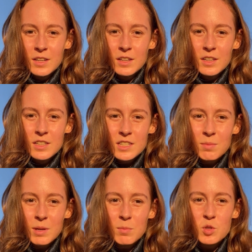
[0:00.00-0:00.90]

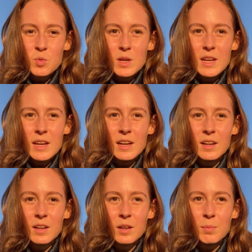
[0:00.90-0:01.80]
sometimes we
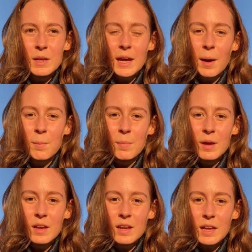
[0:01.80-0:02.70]
become
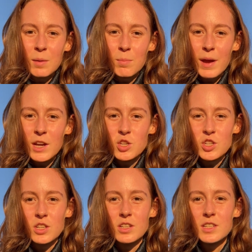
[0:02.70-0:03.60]

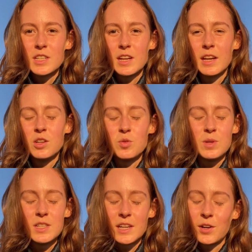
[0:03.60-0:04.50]
impatient and we
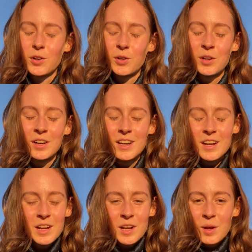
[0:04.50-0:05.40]
say, "Oh,
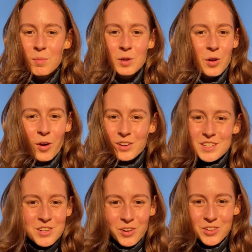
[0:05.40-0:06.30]
but God isn't
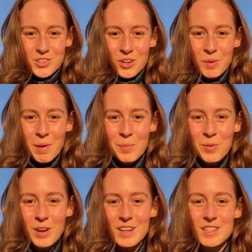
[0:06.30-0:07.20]
answering my
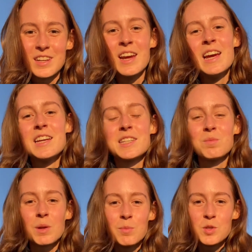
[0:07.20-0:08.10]
prayers," and
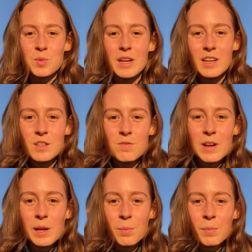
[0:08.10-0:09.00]
sometimes we develop
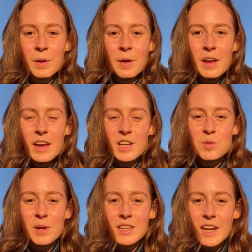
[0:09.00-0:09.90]

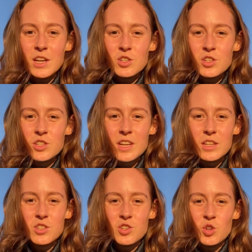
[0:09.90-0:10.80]
expectations as
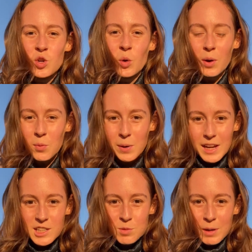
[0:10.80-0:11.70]
to when we
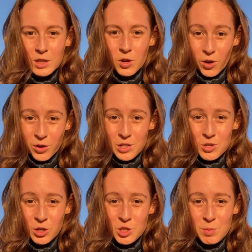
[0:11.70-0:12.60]
expect God is going
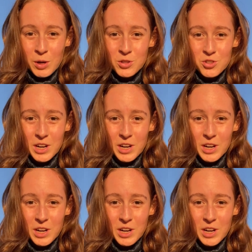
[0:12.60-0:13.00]
to be answering our